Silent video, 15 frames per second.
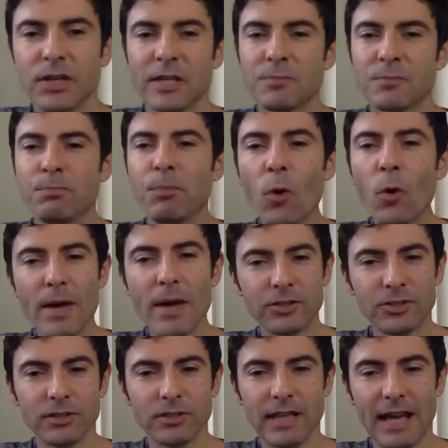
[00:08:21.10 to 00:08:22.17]
you guys both
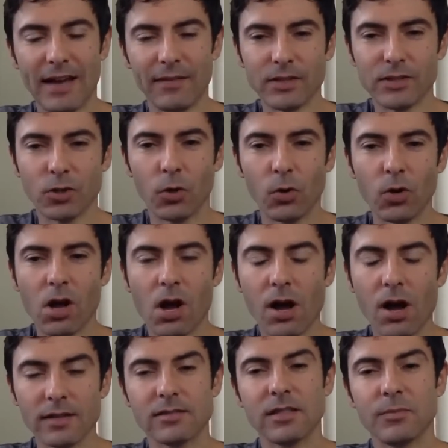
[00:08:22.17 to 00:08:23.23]
mentioned that, this whole
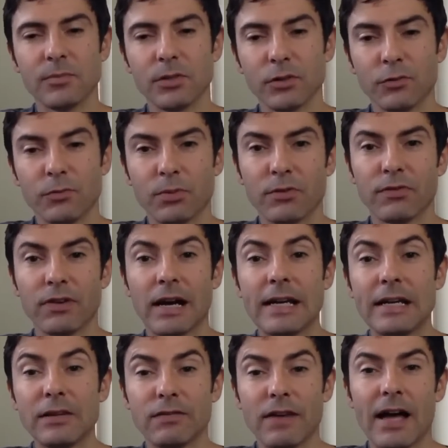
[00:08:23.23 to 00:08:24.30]
concept of
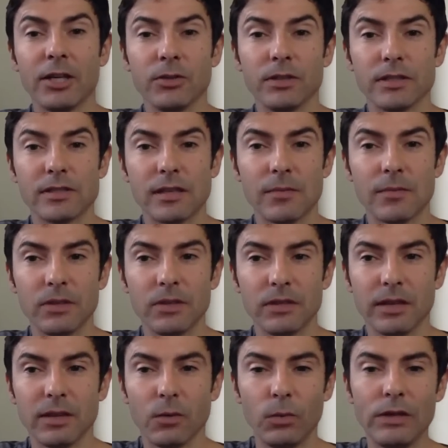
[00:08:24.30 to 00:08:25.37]
providing value, and it's something
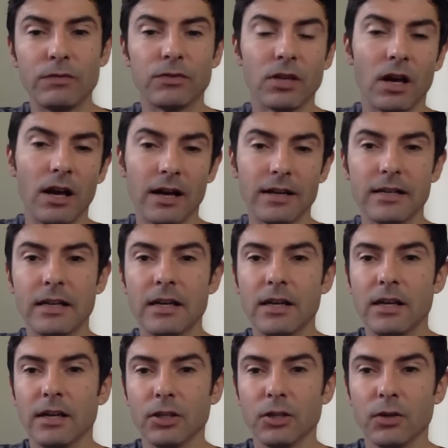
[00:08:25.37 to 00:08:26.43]
that we've taught,
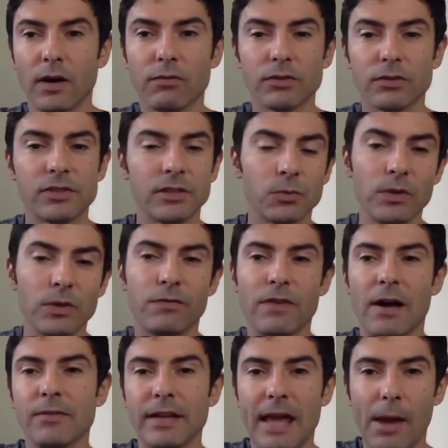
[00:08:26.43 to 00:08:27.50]
you know, ever since we
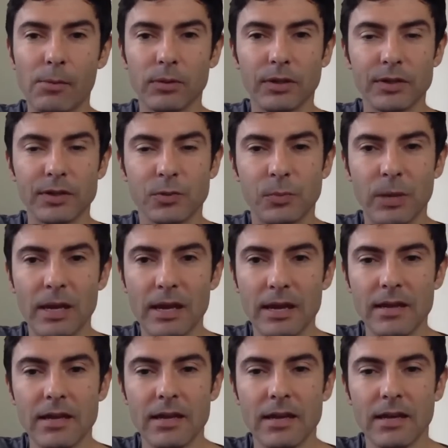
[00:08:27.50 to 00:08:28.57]
founded
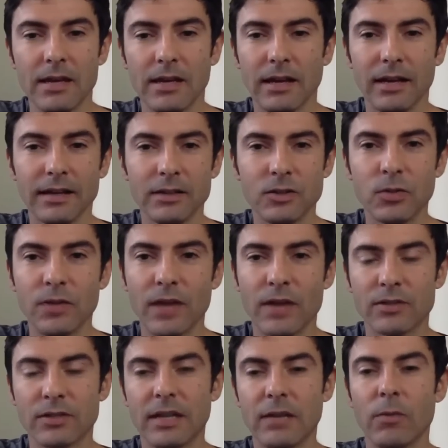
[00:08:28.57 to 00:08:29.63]
MLSP in
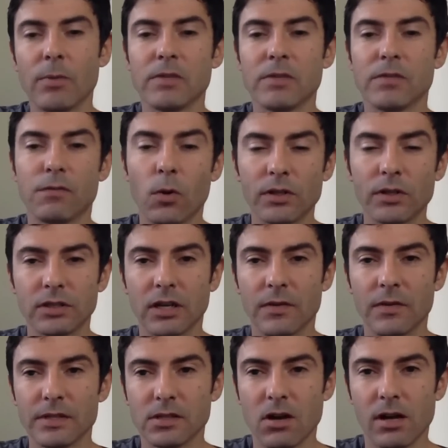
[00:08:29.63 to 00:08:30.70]
2008, we've been focusing
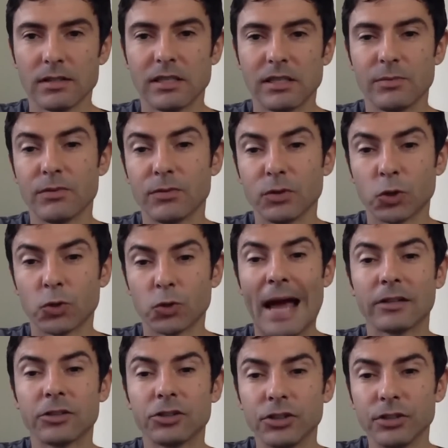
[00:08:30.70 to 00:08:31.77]
on this concept of
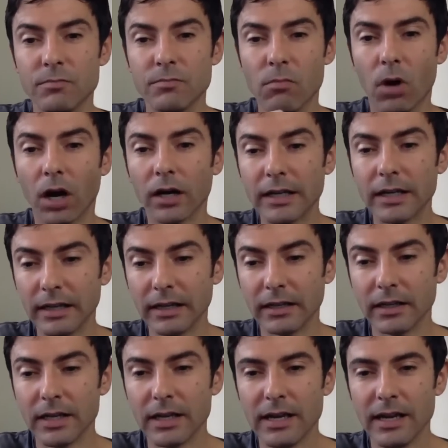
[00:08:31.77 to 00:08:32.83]
attraction
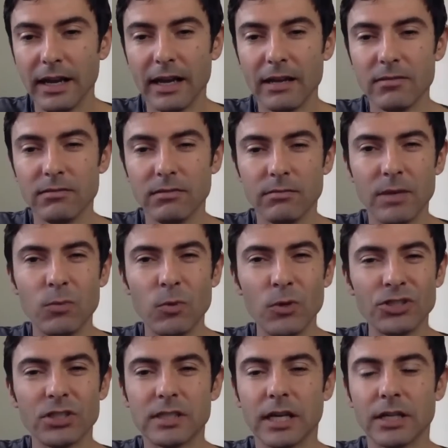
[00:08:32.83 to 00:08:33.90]
marketing. Mm-hmm. And maybe
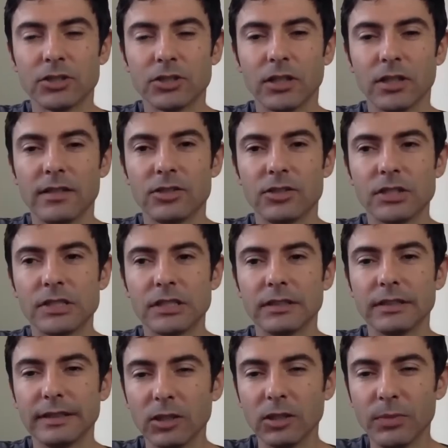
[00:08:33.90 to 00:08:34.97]
we should touch on that just
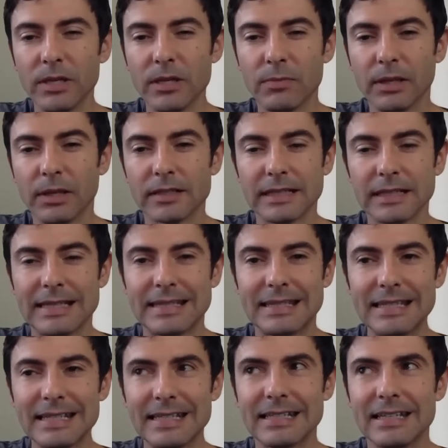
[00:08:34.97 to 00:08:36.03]
a little bit, because I
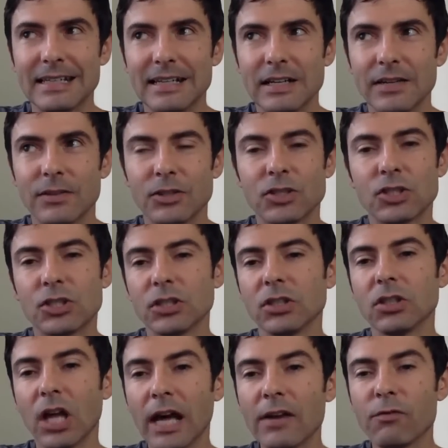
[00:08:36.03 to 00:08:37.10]
think there's still a
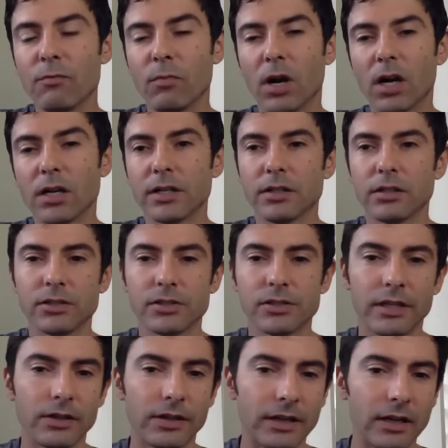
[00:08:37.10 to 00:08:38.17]
lot of marketers
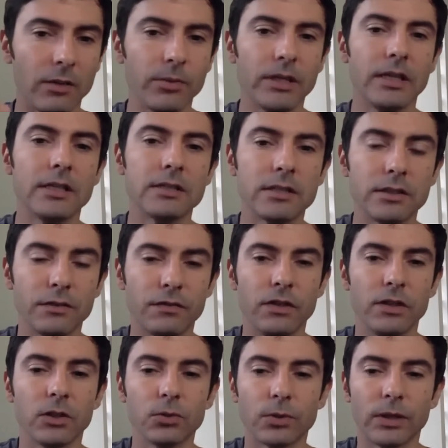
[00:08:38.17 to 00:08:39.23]
that are coming into the
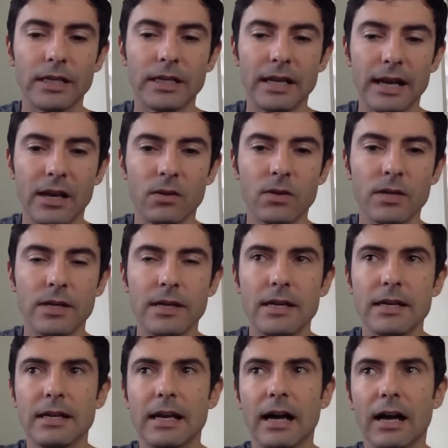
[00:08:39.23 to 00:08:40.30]
field right now
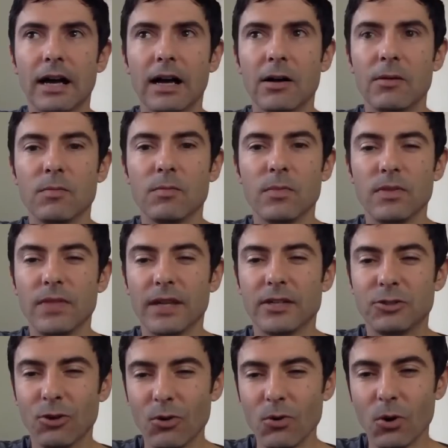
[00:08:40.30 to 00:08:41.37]

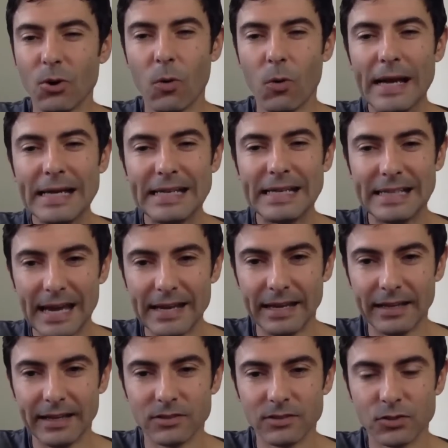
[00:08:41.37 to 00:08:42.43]
that don't quite get
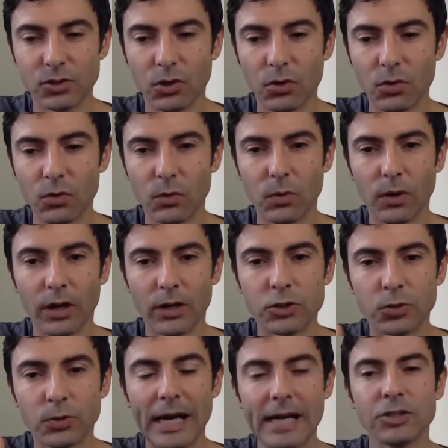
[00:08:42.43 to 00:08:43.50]
it. So mm-hmm.
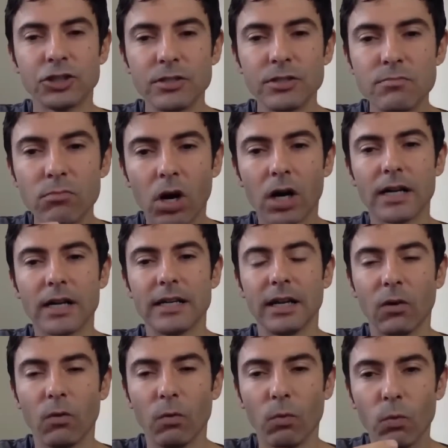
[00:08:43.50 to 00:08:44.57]
attraction
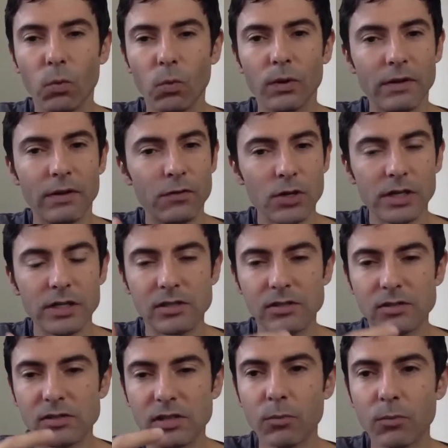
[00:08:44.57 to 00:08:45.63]
marketing, if you could
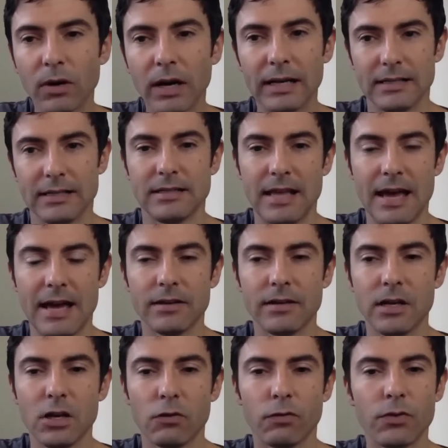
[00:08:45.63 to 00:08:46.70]
summarize
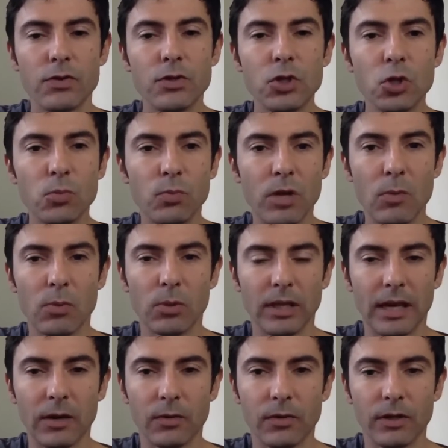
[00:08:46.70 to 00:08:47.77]
that for the new
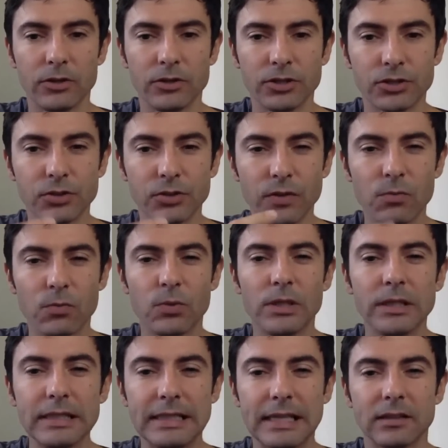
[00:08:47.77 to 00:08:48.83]
people out there, just so they
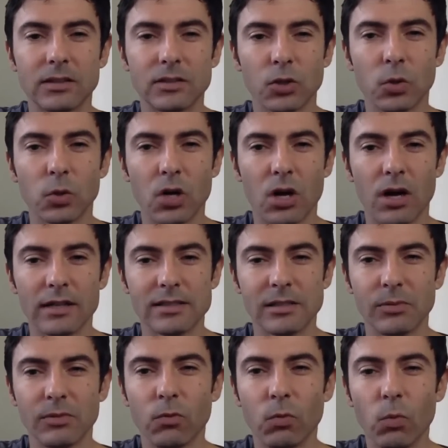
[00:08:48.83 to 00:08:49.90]
really get this whole
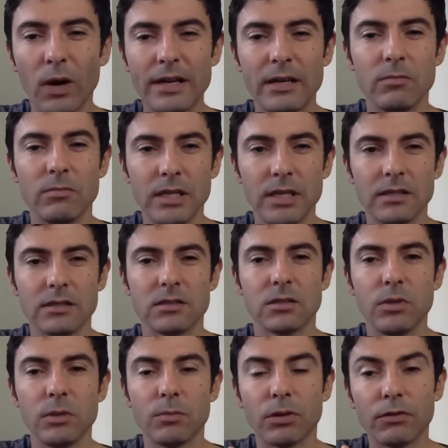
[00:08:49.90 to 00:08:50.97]
concept of what it means
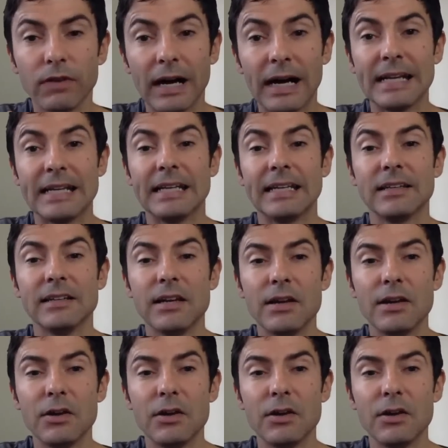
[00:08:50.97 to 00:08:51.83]
to be providing